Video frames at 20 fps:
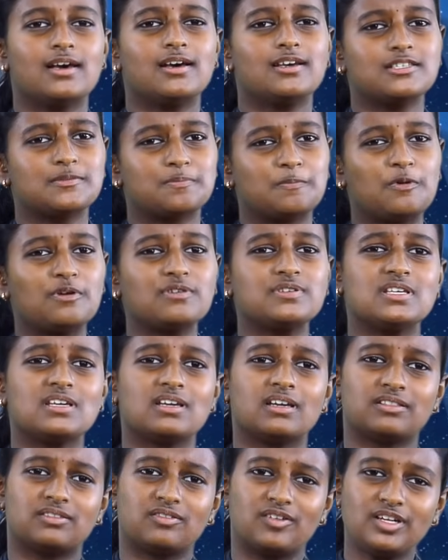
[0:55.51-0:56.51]
is
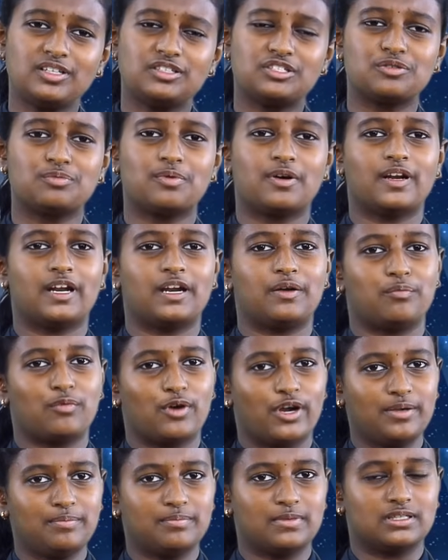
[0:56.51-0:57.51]
posing a threat to our
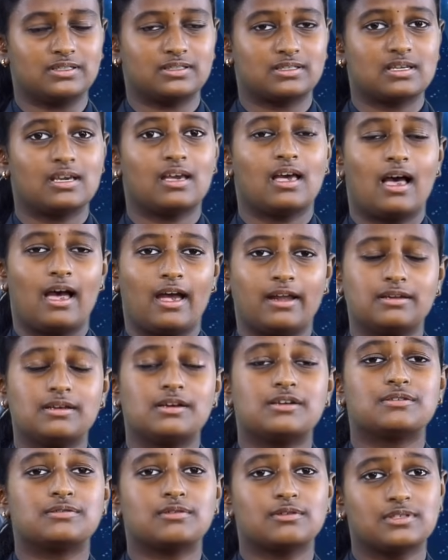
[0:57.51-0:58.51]
environment and
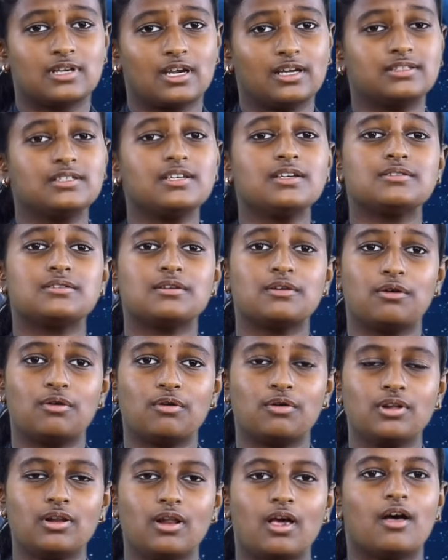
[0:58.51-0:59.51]
society as a
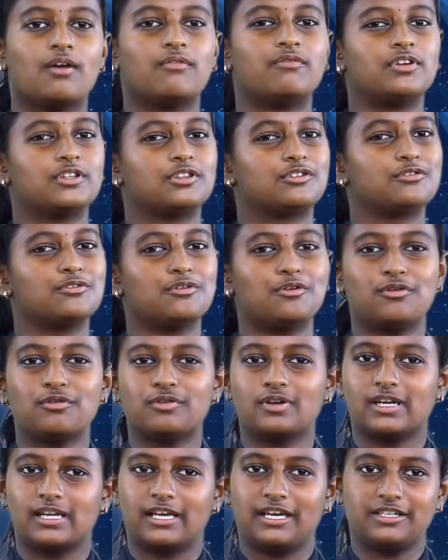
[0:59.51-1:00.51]
whole with no
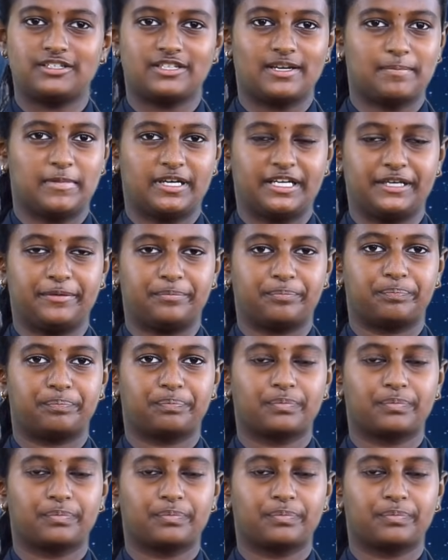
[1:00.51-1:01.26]
clear remedy.